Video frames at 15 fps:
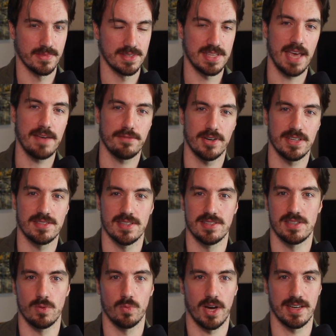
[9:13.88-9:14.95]
Say for
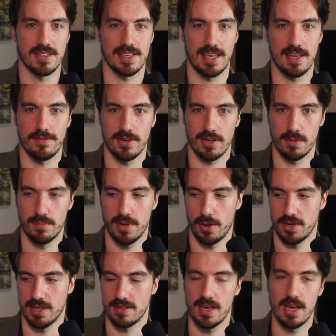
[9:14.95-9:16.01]
instance you wanted to give your
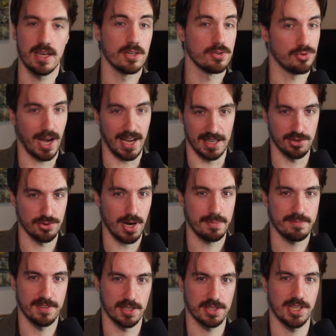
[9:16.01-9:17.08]
component drag and
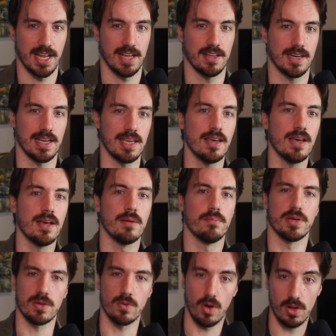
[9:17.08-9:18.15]
drop functionality,
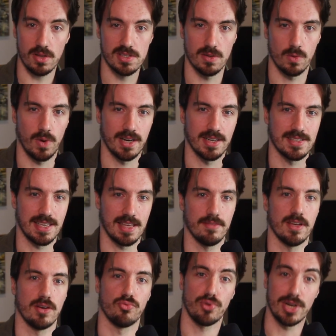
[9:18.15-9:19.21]
but you also wanted to
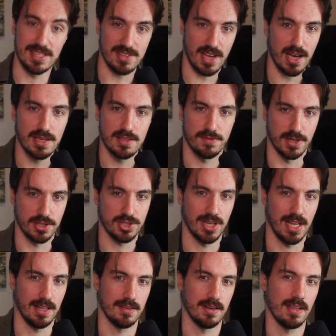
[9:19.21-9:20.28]
give it resize
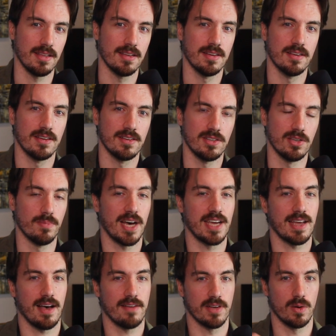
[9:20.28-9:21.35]
functionality. You
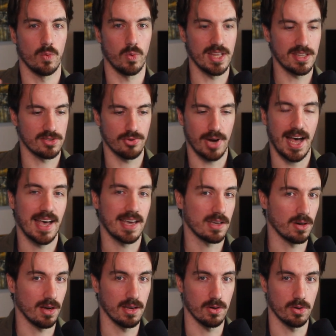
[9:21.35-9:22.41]
might have a with
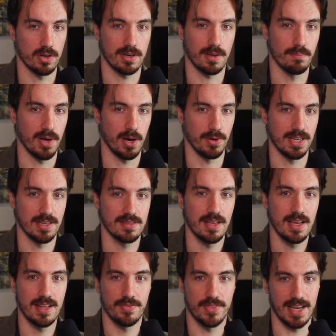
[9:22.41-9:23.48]
drag high order
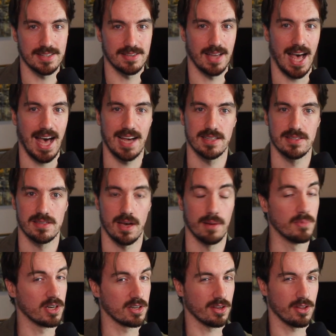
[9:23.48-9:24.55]
component that adds,
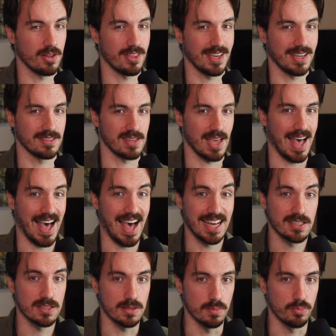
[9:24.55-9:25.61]
among other things, a
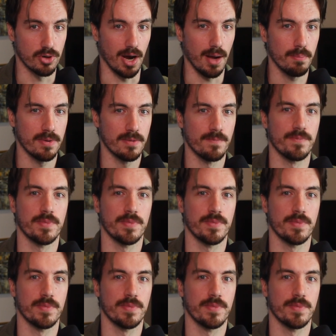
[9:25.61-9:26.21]
handle prop